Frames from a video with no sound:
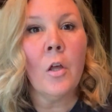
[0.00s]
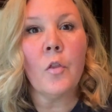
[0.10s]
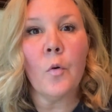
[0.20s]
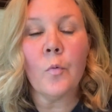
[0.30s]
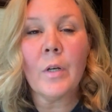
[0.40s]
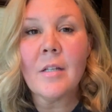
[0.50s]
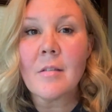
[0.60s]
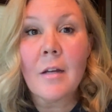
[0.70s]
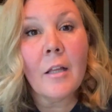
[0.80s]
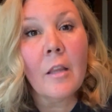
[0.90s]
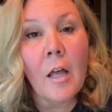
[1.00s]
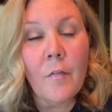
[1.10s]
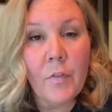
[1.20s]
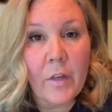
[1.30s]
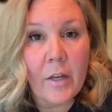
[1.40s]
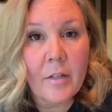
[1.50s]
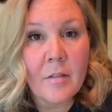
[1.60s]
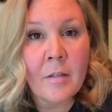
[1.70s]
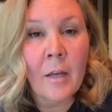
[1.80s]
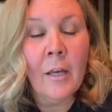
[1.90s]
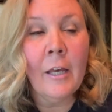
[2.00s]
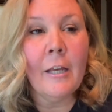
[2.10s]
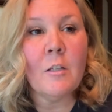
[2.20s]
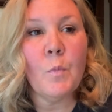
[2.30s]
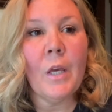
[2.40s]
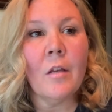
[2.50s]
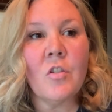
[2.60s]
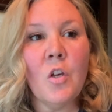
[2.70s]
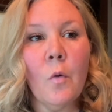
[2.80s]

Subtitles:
The reason I love this is because you